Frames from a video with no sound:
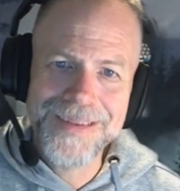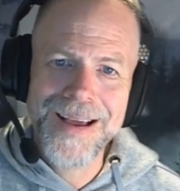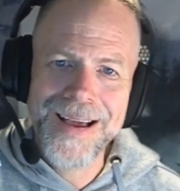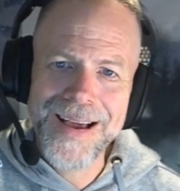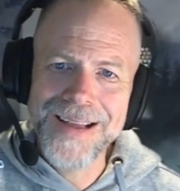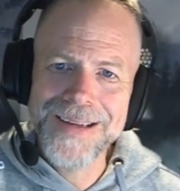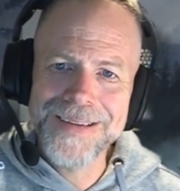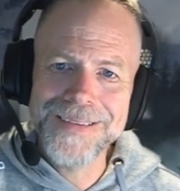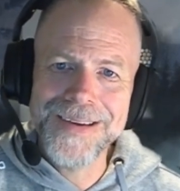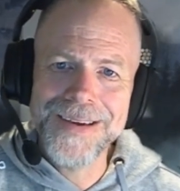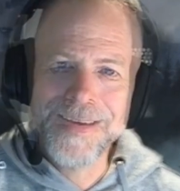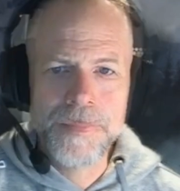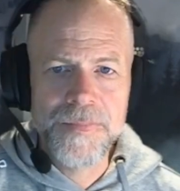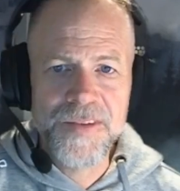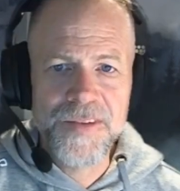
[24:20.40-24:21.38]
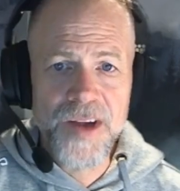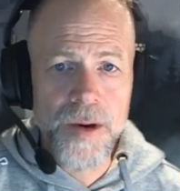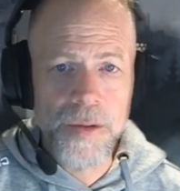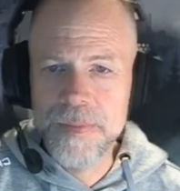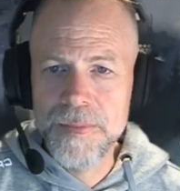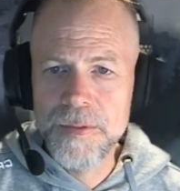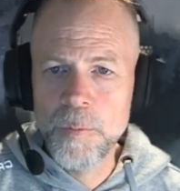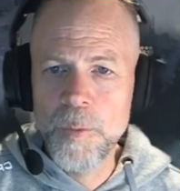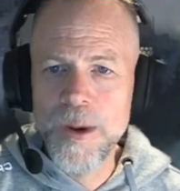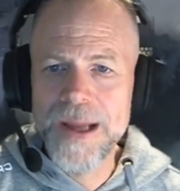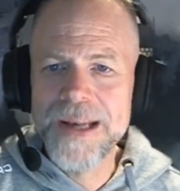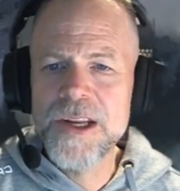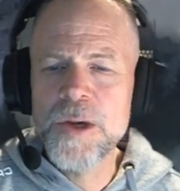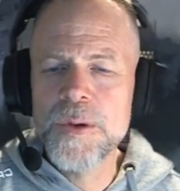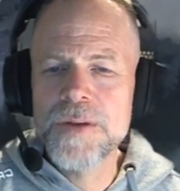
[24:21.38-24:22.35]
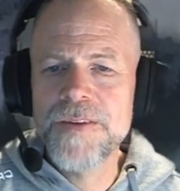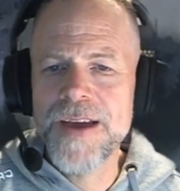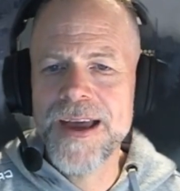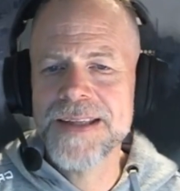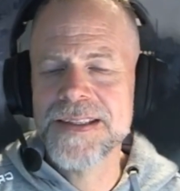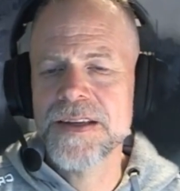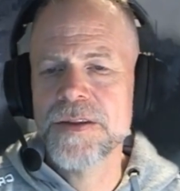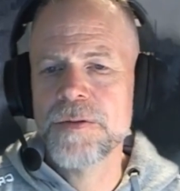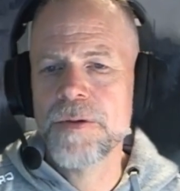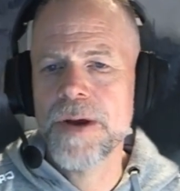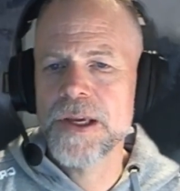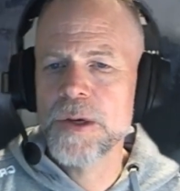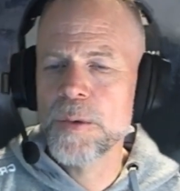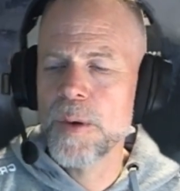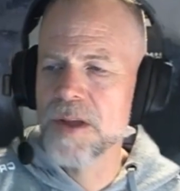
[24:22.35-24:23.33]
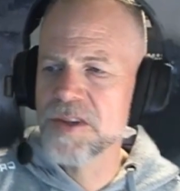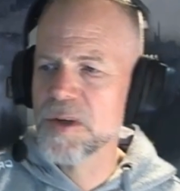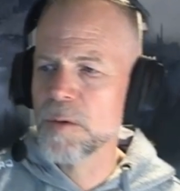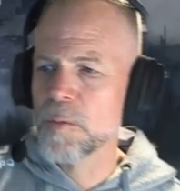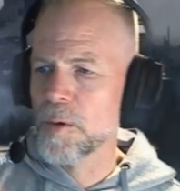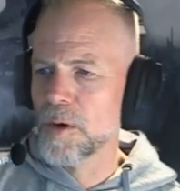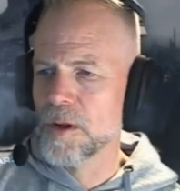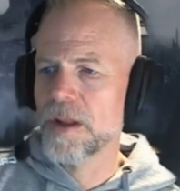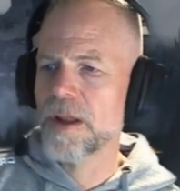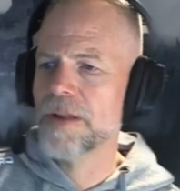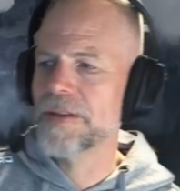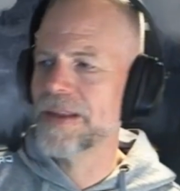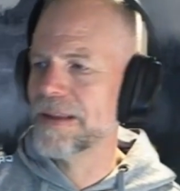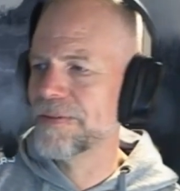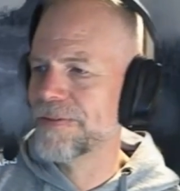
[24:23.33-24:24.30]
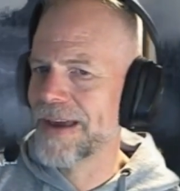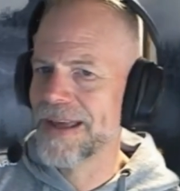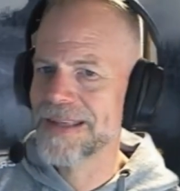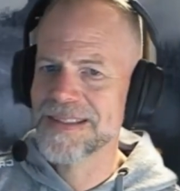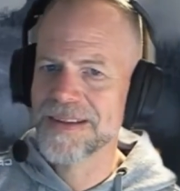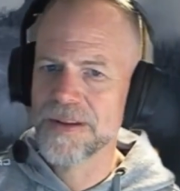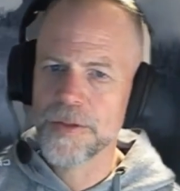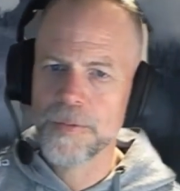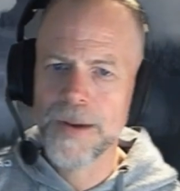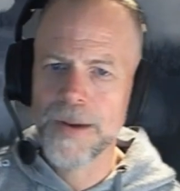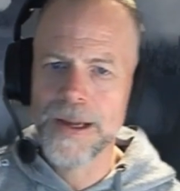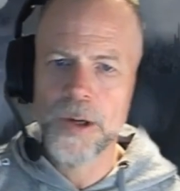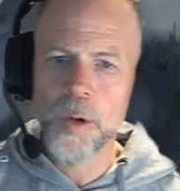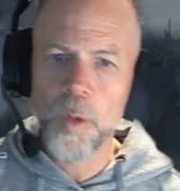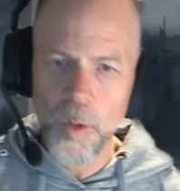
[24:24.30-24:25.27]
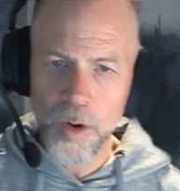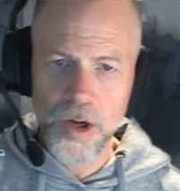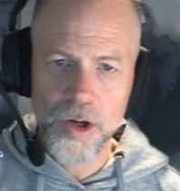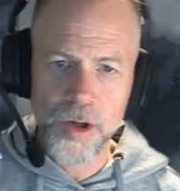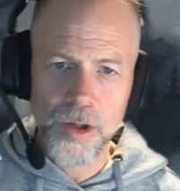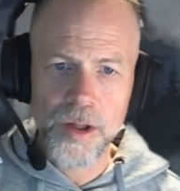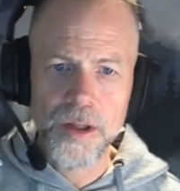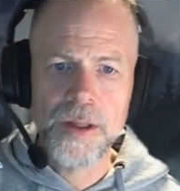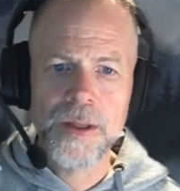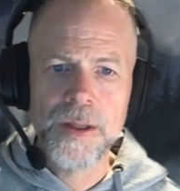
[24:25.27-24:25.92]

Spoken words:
kind of dig. So when you advance a threat, you also roll on the Advance a Threat Oracle.